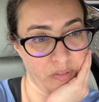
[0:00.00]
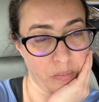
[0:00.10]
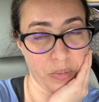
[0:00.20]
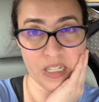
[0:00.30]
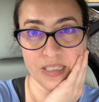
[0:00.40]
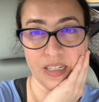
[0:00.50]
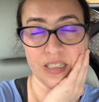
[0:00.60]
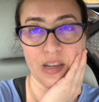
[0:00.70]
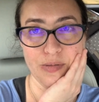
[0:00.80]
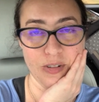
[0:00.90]
Plus, because
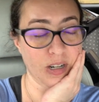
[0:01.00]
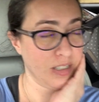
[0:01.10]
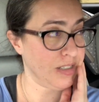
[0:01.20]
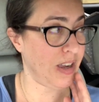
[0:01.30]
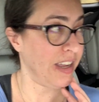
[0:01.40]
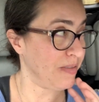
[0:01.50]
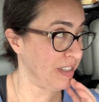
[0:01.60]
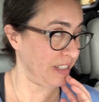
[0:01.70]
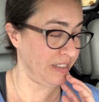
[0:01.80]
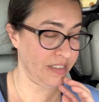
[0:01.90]
I work, so I have
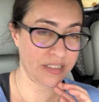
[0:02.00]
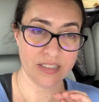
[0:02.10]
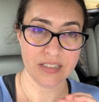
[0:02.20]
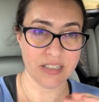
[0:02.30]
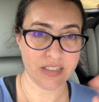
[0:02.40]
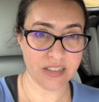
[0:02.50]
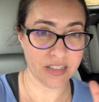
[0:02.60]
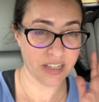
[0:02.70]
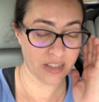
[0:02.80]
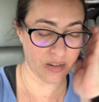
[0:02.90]

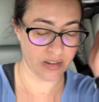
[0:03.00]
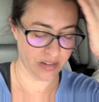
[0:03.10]
to get